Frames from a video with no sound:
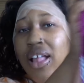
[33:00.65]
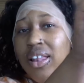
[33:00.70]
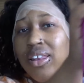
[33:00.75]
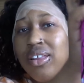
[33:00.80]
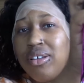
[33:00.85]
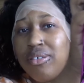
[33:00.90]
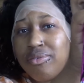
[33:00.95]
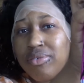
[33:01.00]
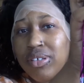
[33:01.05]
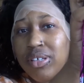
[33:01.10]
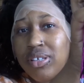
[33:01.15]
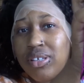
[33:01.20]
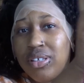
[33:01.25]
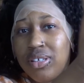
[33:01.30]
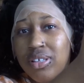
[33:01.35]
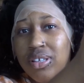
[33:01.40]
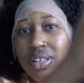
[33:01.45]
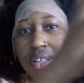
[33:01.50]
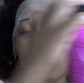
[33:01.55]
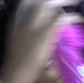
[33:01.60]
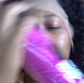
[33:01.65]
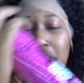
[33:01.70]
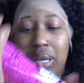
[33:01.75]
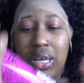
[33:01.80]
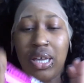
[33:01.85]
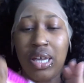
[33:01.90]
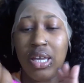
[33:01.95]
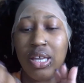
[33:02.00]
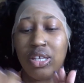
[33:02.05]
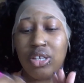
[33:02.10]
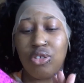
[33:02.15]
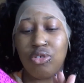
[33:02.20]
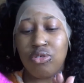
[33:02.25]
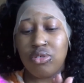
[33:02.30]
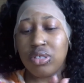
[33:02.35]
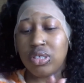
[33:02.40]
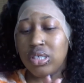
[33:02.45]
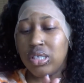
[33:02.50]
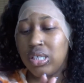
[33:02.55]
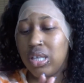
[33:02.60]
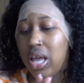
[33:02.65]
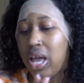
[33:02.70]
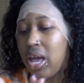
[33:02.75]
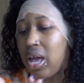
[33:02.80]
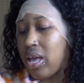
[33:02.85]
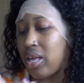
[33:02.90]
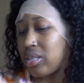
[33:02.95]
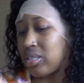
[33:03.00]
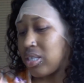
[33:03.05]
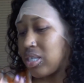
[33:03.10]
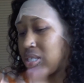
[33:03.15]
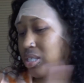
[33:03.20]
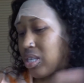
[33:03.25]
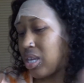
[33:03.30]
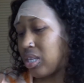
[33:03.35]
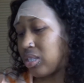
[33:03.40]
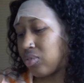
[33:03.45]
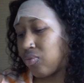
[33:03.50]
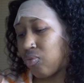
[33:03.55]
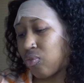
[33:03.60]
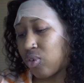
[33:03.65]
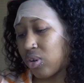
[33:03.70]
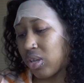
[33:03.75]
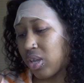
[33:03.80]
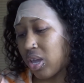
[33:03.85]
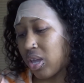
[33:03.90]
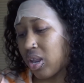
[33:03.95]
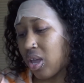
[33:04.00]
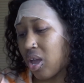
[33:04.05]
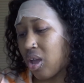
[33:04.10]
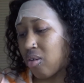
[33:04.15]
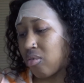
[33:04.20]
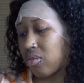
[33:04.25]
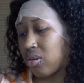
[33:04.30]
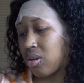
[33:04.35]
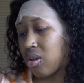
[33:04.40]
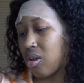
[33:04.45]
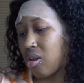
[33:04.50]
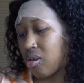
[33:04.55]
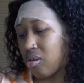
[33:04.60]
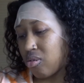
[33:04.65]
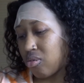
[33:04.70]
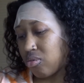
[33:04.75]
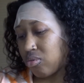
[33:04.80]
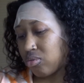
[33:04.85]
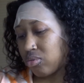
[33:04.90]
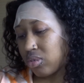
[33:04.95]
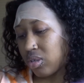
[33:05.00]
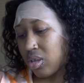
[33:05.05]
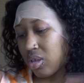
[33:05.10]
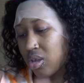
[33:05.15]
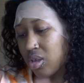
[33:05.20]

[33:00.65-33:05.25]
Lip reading: love it. I mean, it usually lasts, it says 48 hour hold.